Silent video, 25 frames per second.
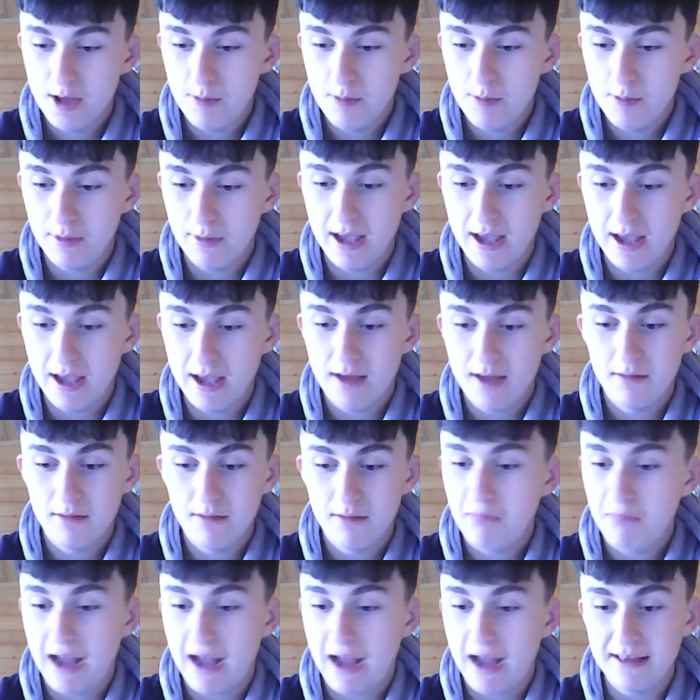But yeah,
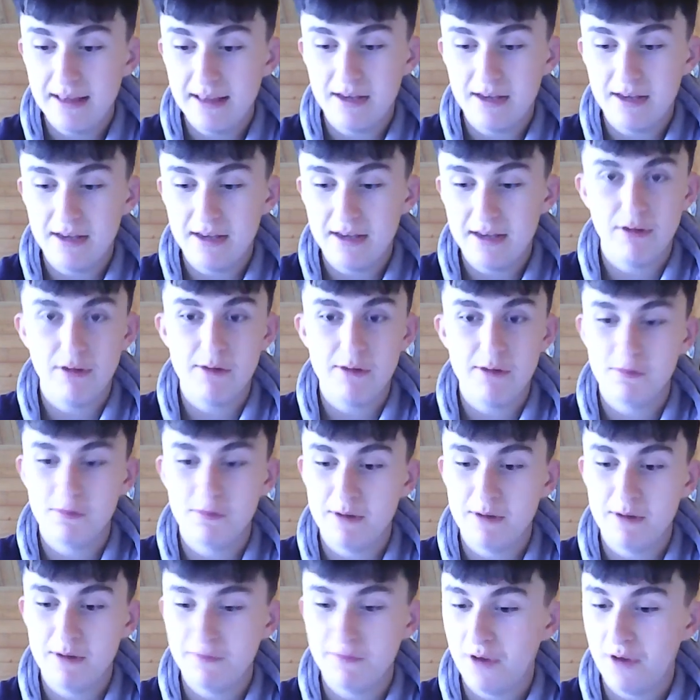a handy 3-1
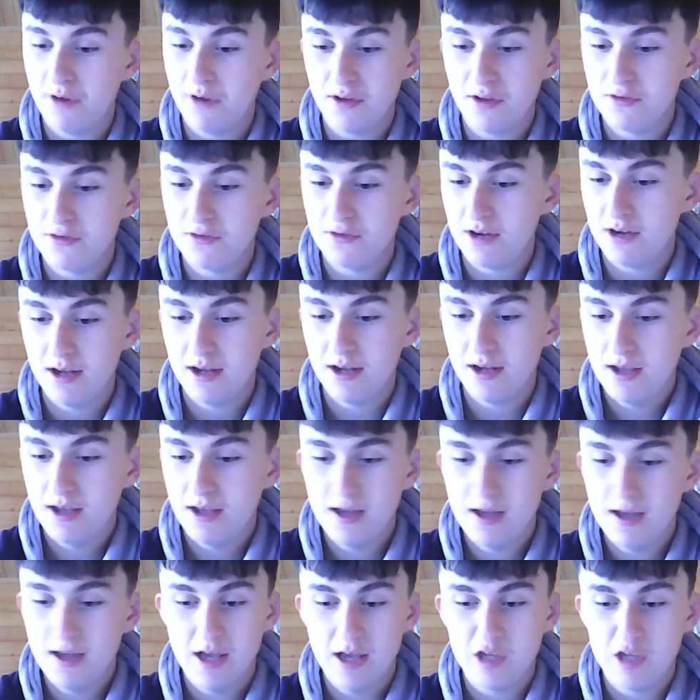win for Austria.
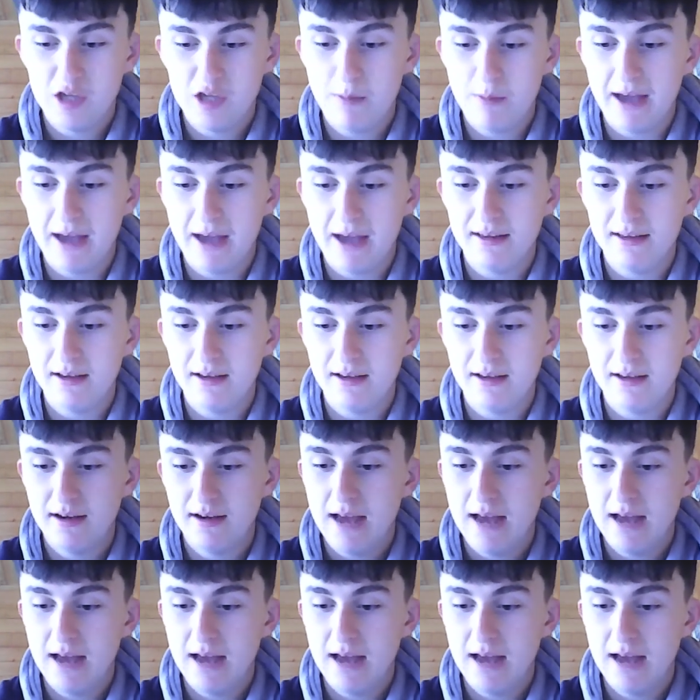Expected.